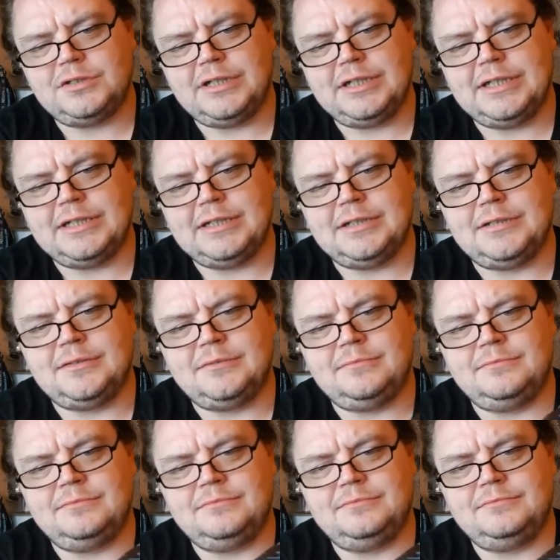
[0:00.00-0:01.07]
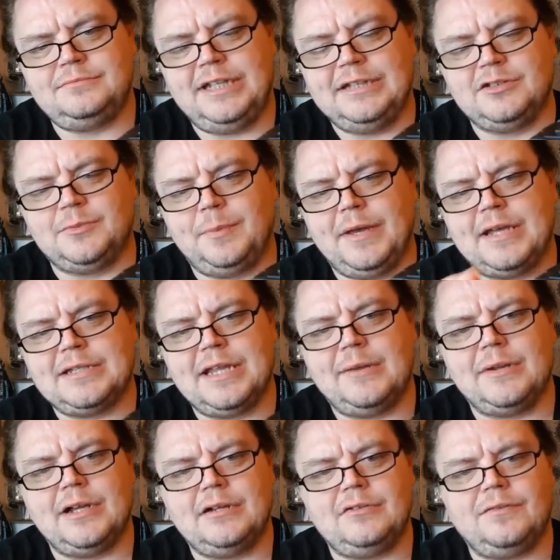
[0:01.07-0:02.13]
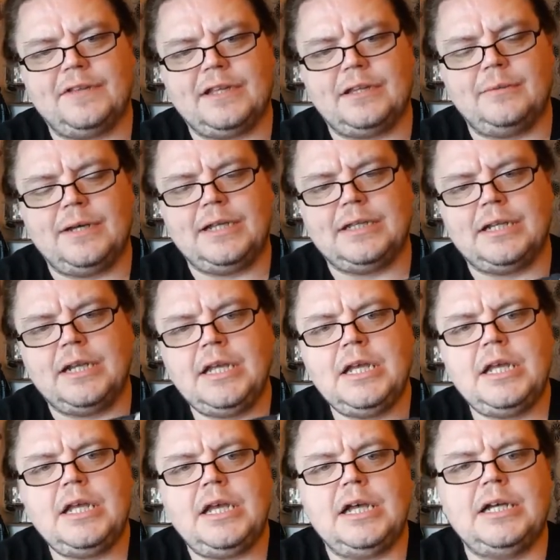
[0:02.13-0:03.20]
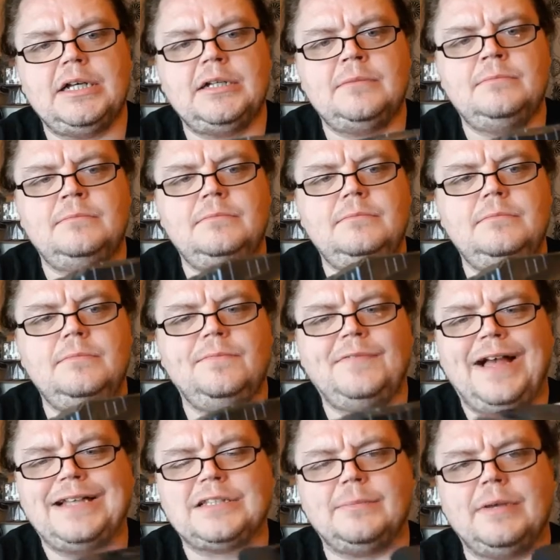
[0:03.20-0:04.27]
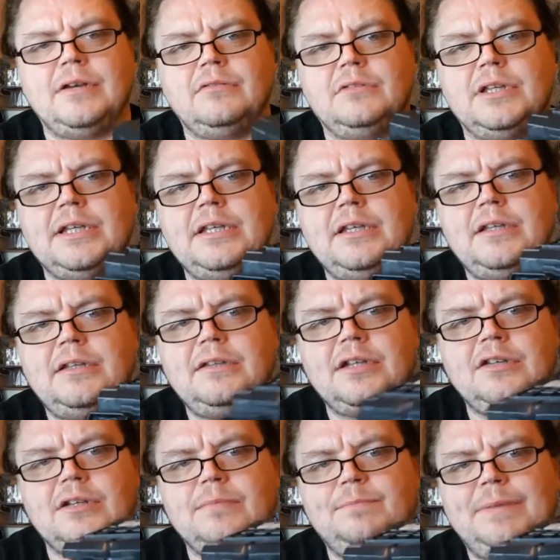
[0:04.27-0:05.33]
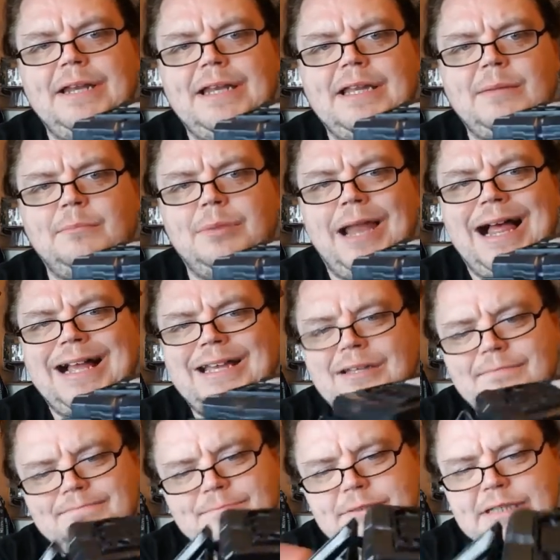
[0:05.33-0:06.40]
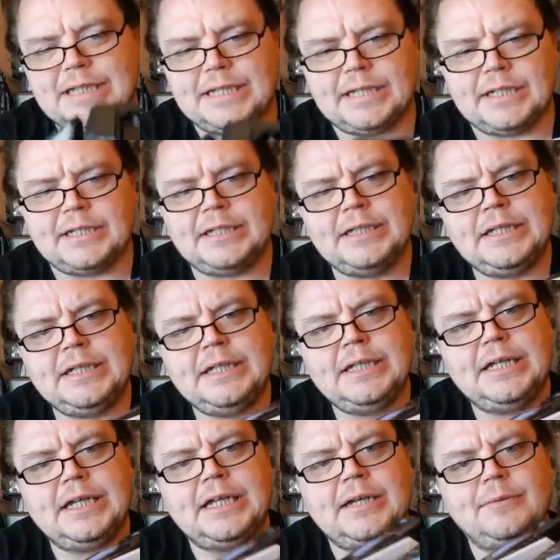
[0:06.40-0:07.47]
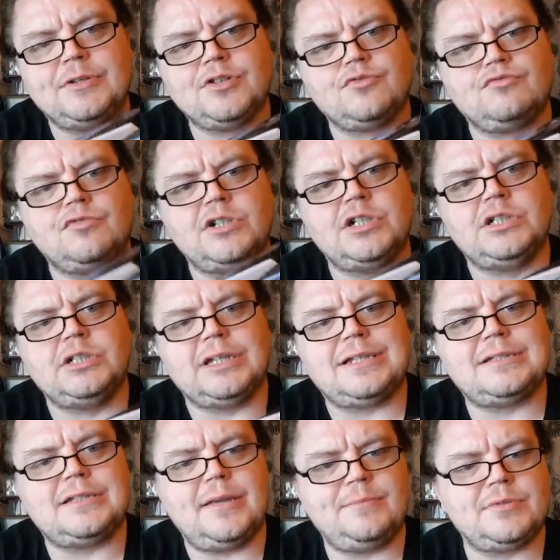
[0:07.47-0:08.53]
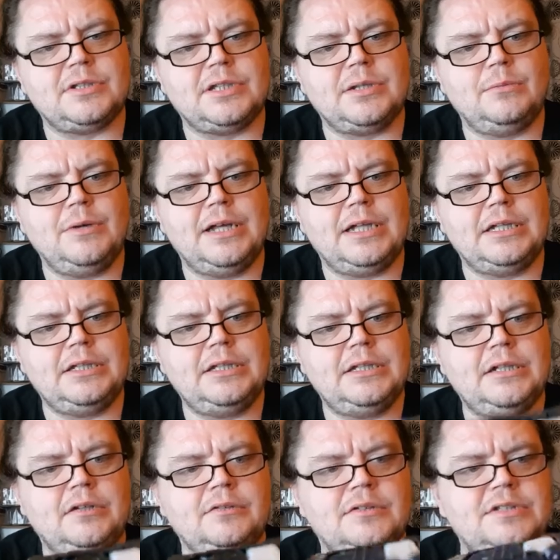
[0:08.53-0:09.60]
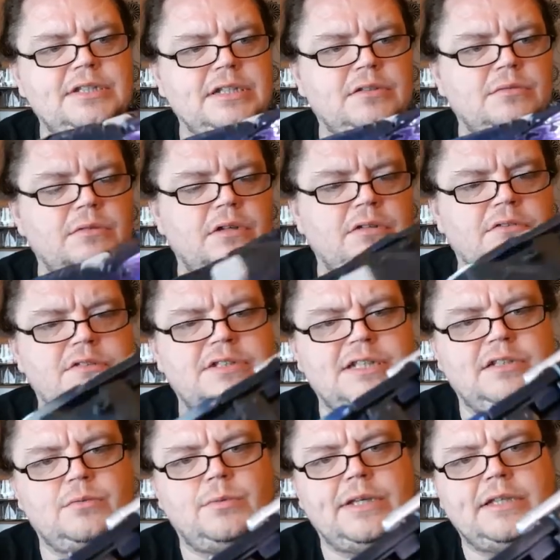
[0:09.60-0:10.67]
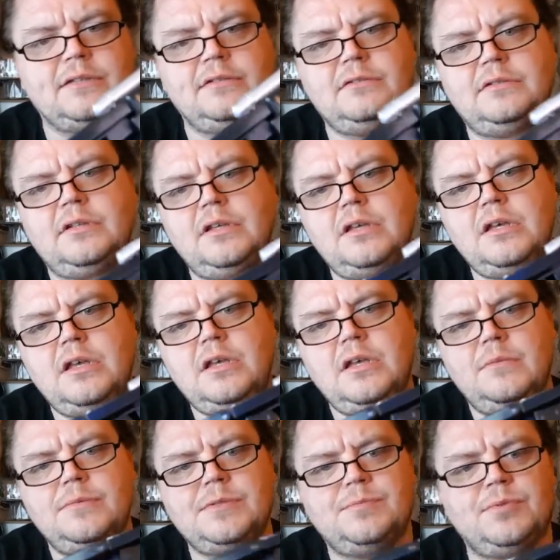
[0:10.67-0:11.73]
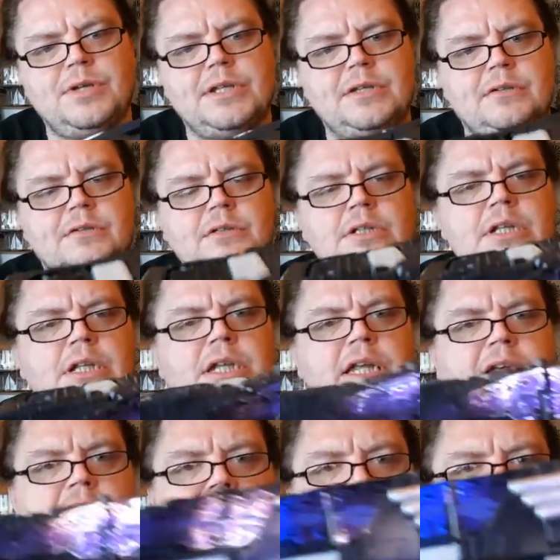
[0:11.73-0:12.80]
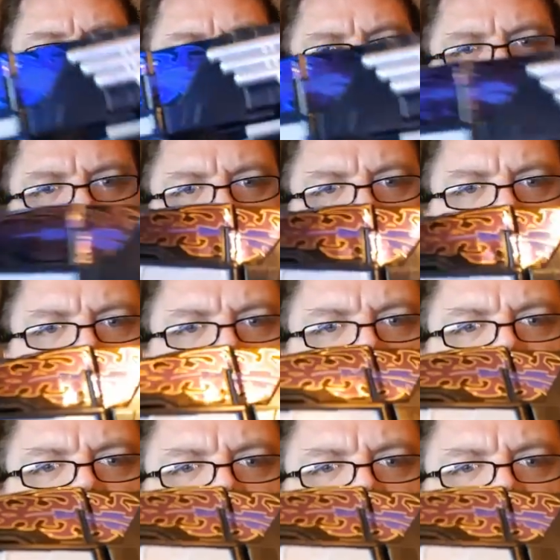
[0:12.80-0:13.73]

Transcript: heel spares. There we are. I couldn't think of the word then. That's a bit ugly. They could have painted them black, but there you go. It does roll exceptionally well on six wheels, which is pretty cool. It's got some great